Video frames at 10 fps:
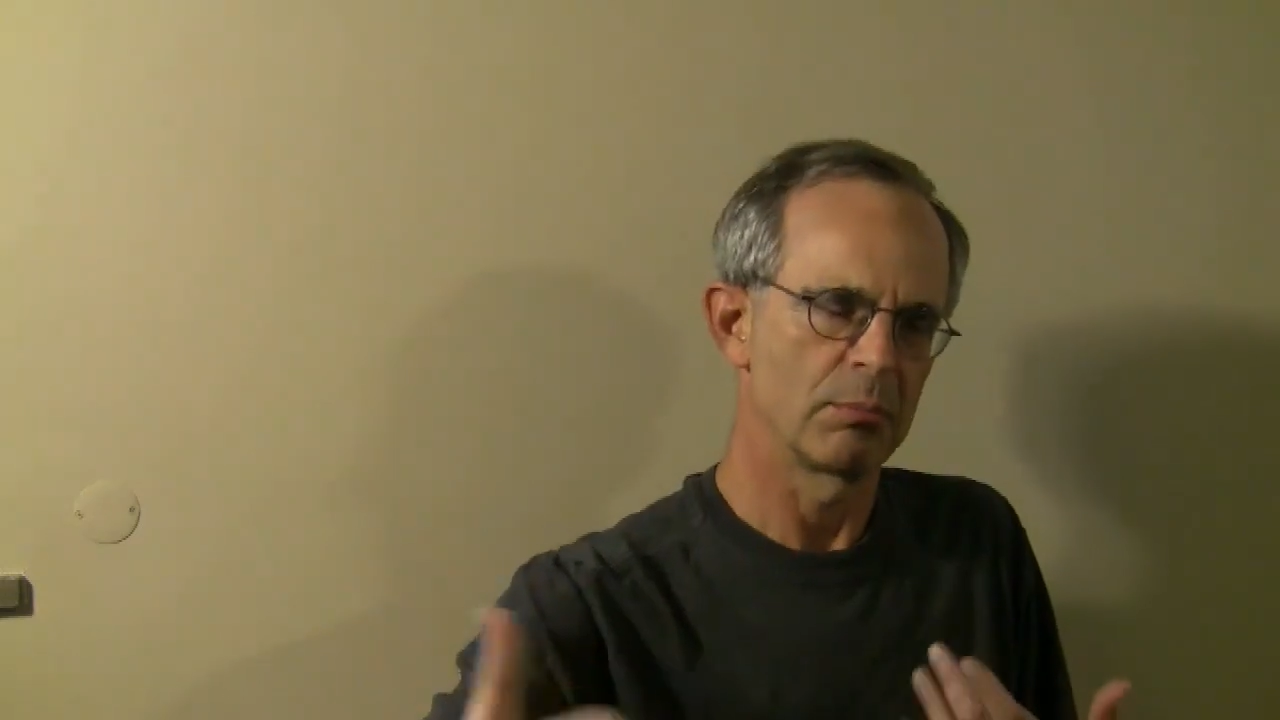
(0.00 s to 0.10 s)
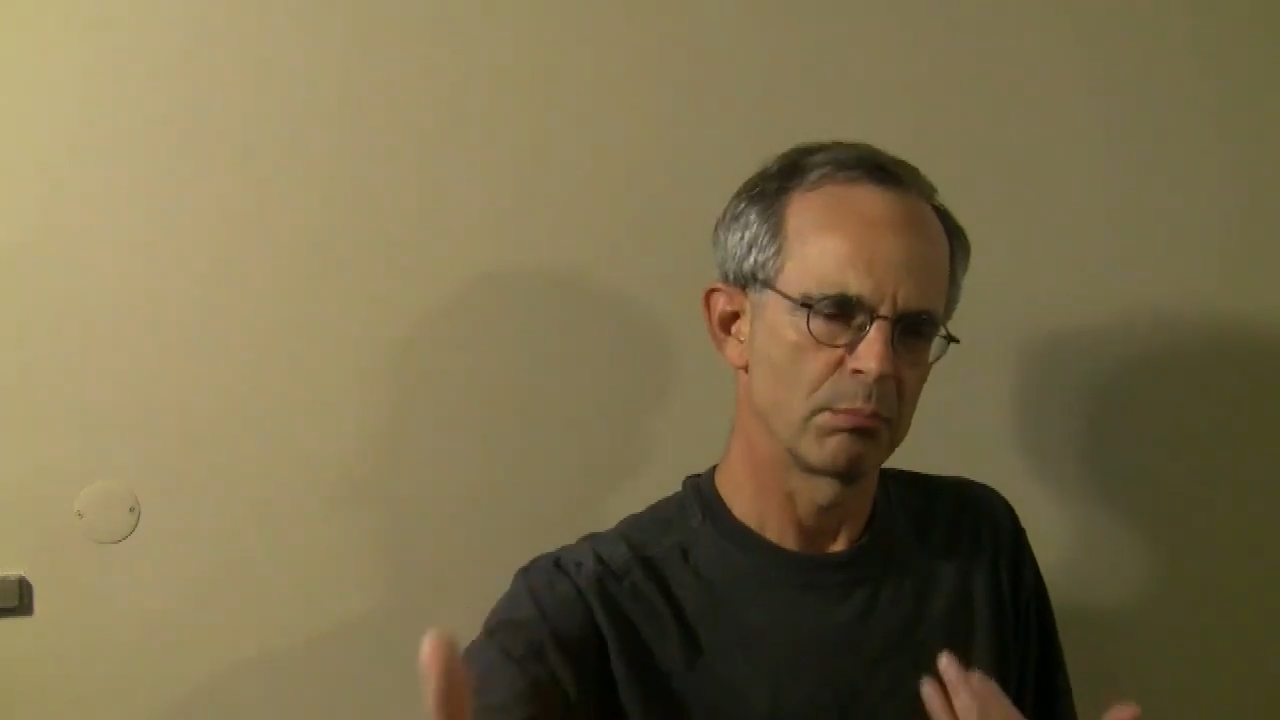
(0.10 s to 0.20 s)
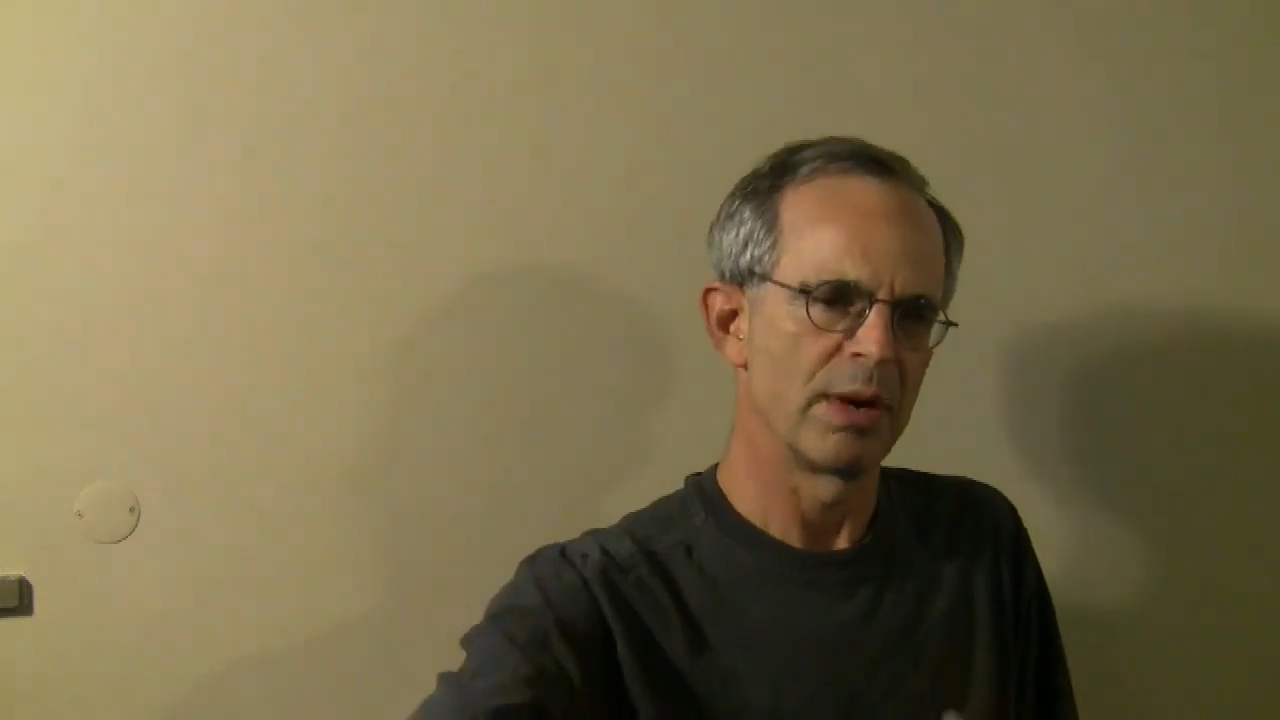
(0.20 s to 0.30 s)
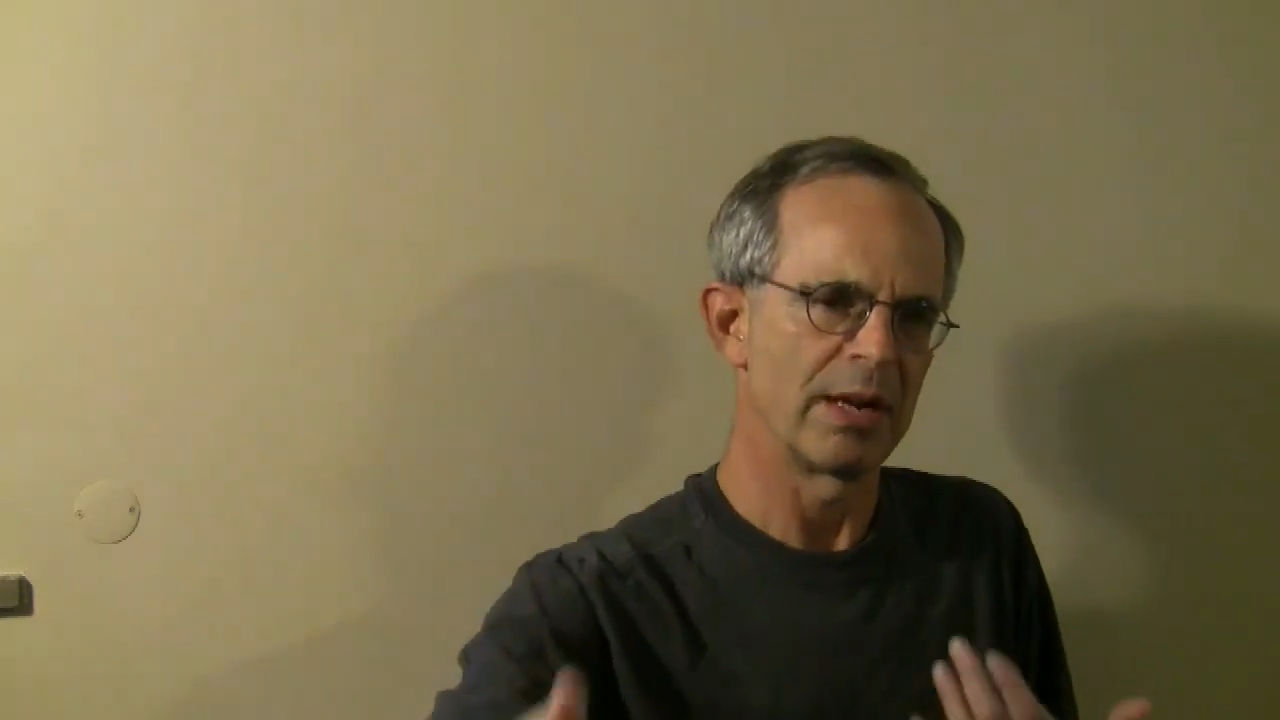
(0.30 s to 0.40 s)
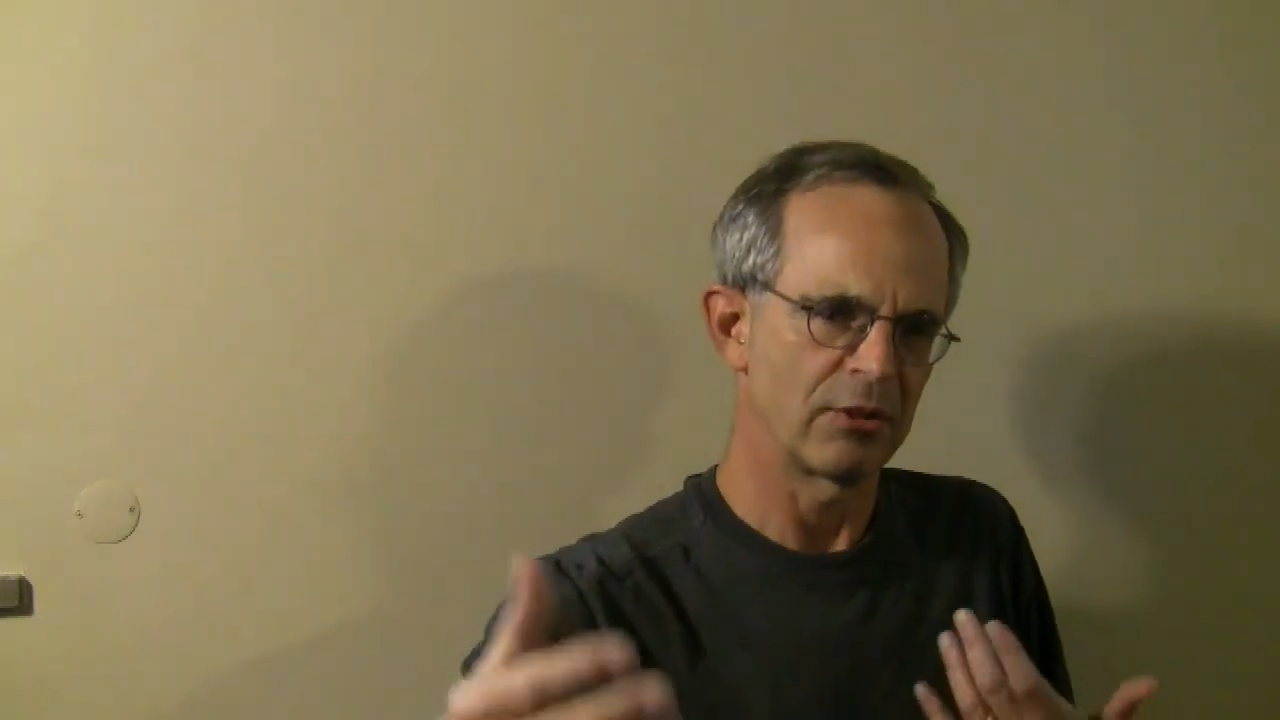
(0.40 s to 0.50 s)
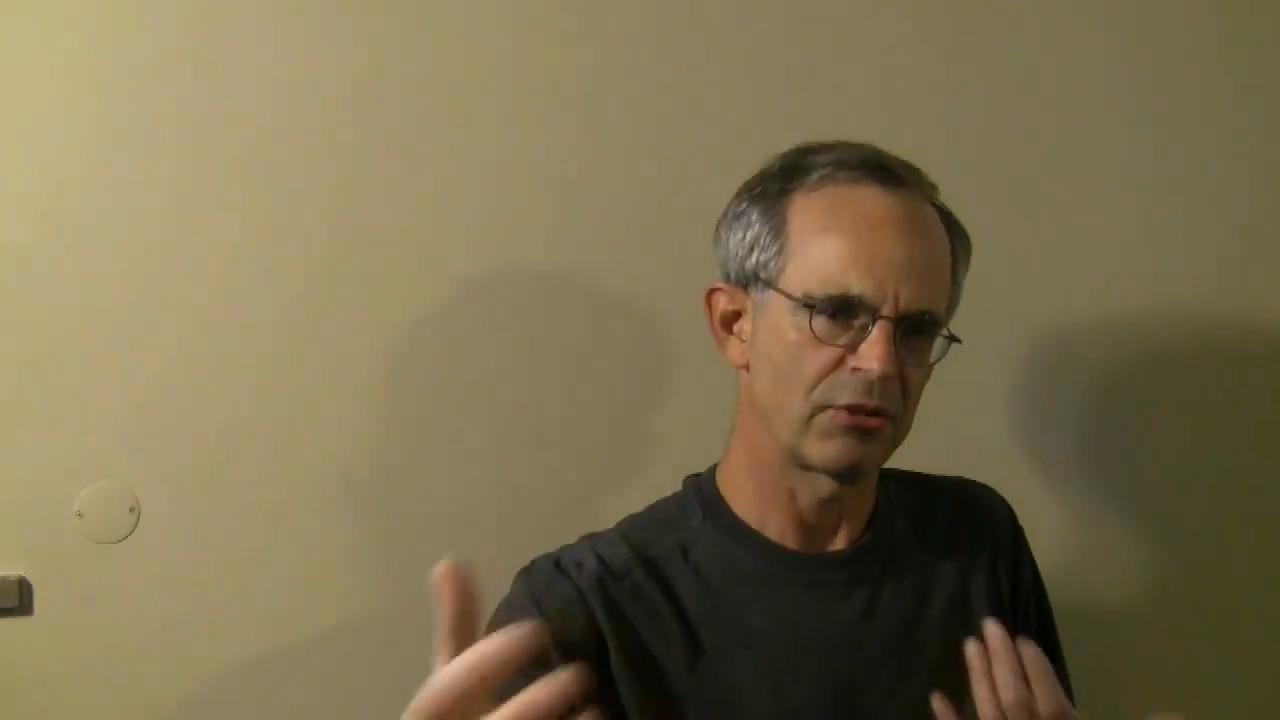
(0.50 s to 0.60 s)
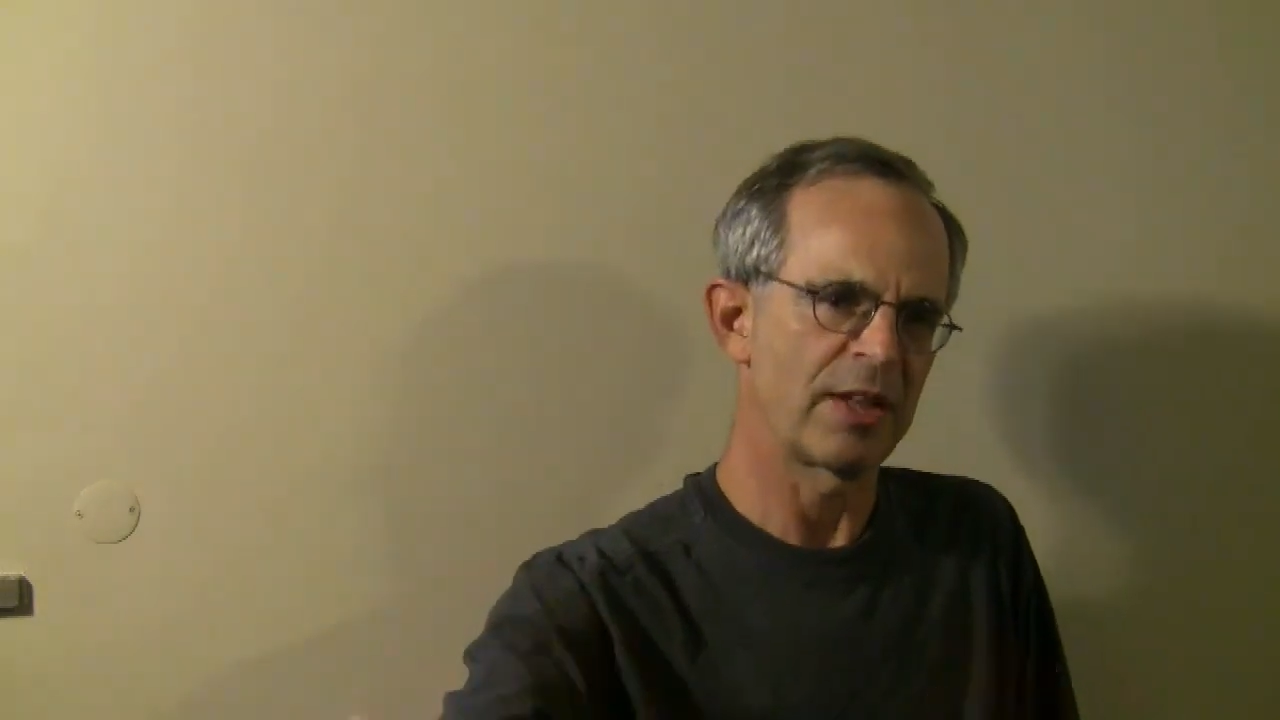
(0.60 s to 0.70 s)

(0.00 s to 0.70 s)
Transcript: breaks